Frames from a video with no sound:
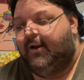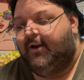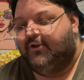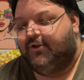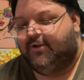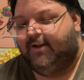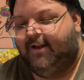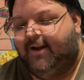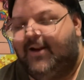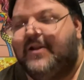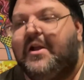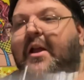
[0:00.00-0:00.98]

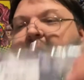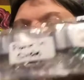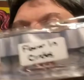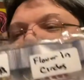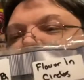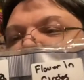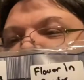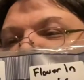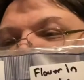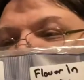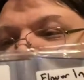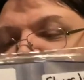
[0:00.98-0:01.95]
interested. so
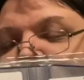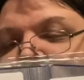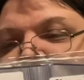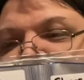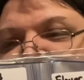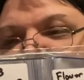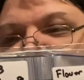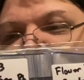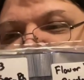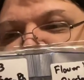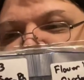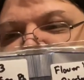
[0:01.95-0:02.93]
when I store
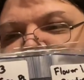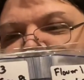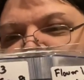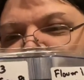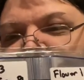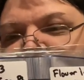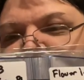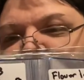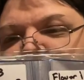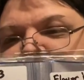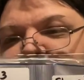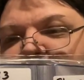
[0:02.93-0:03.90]
them, this is how I store
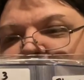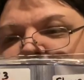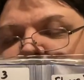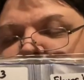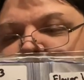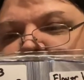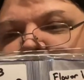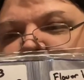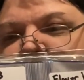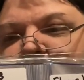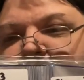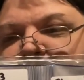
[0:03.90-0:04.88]
them because I do
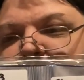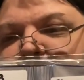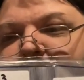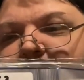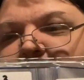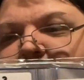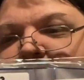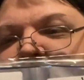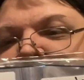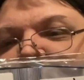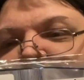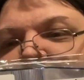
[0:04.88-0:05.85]
them separately.
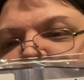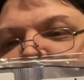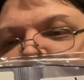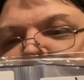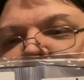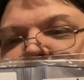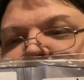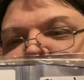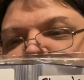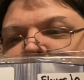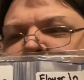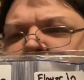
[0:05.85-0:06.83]
And
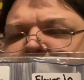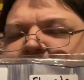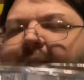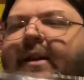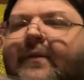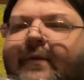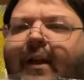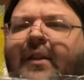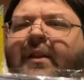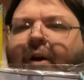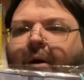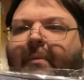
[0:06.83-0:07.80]
it helps it a
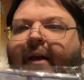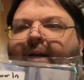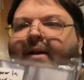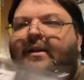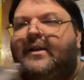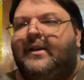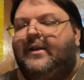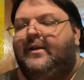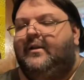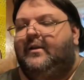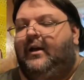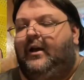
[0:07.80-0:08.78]
little bit.
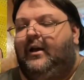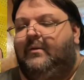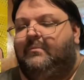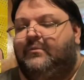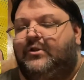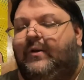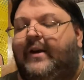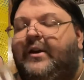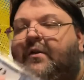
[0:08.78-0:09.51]
Um, so I know